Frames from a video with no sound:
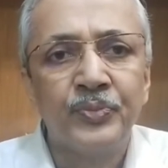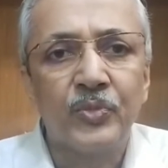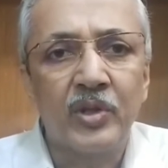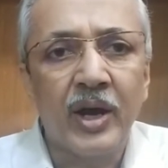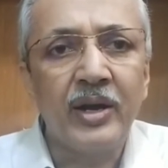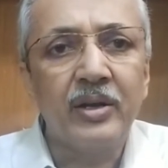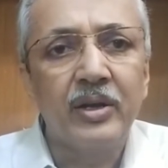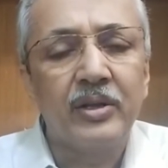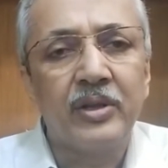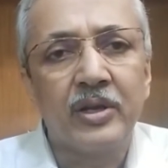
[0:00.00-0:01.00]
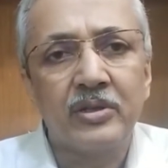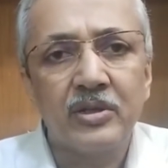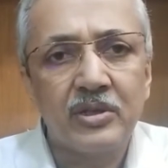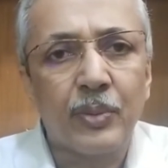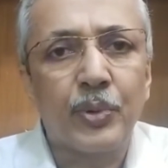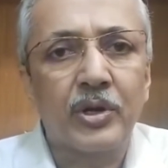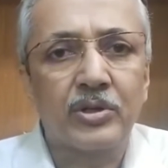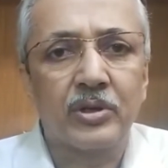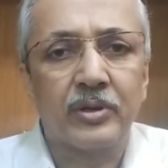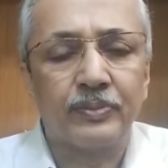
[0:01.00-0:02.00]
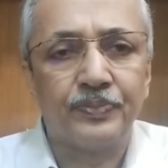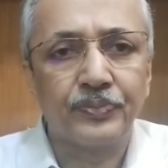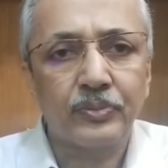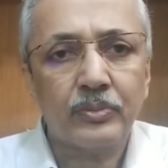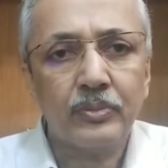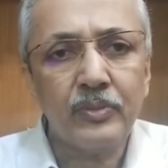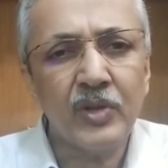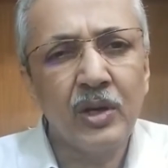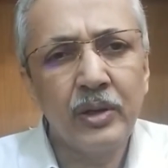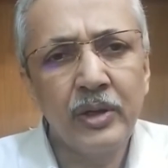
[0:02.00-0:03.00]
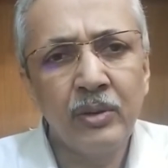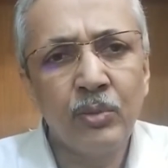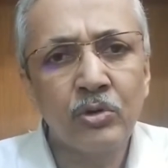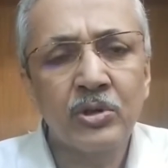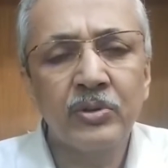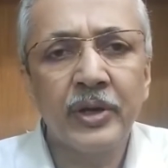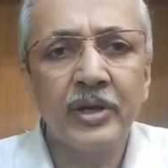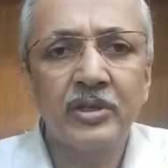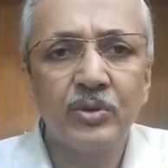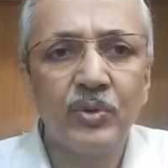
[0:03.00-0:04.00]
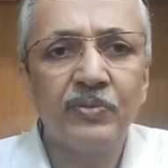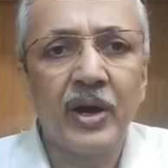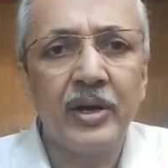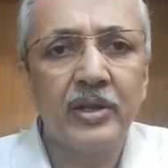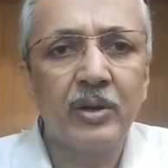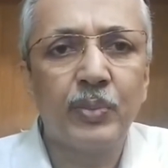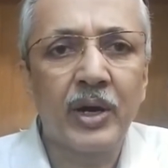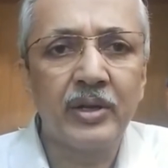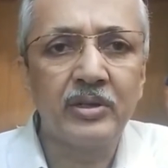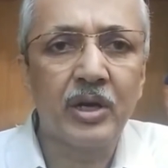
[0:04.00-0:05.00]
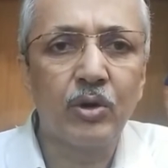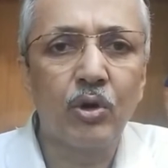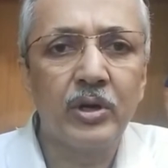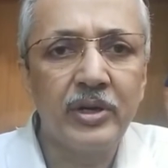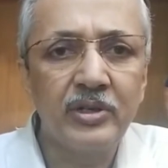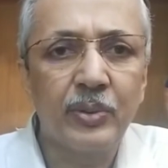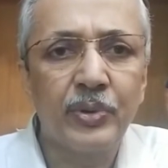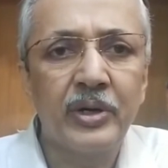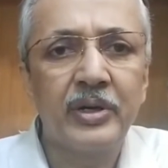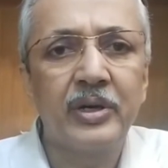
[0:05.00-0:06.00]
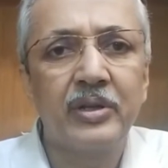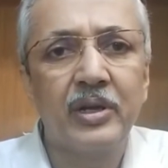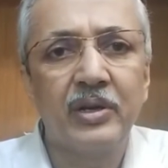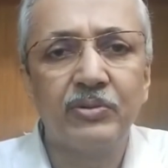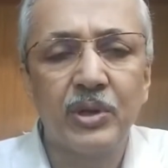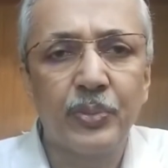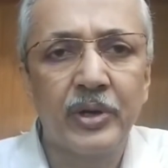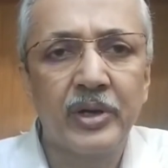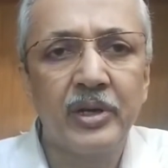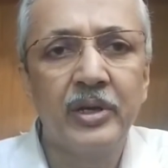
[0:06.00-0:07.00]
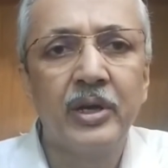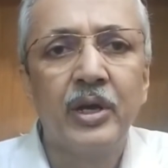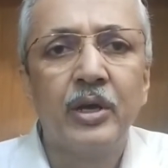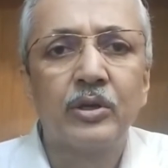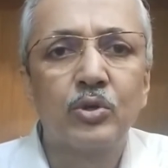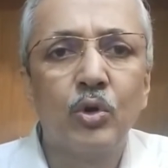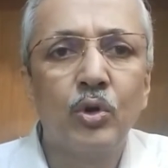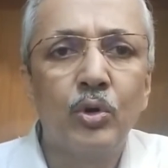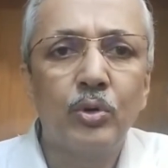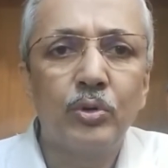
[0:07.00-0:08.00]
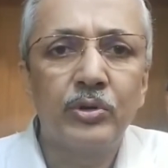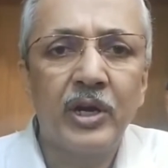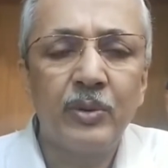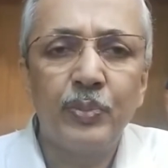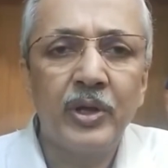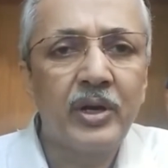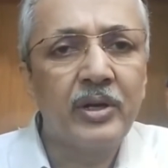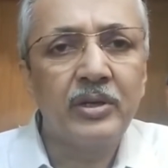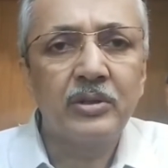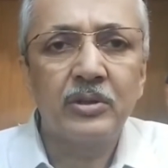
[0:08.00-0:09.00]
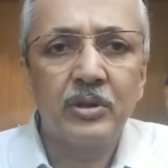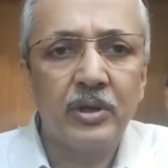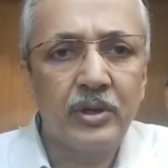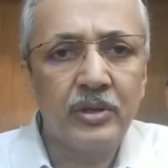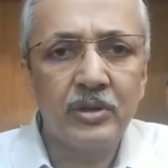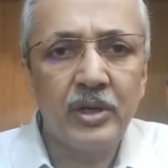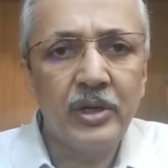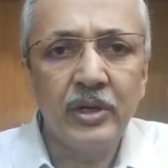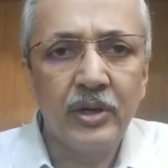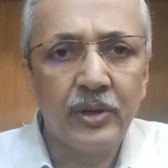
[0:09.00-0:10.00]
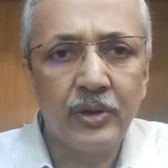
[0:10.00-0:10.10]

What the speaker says: that there is a separation. In most of the cases we find that parties are already separated, they live separately, so that period is easily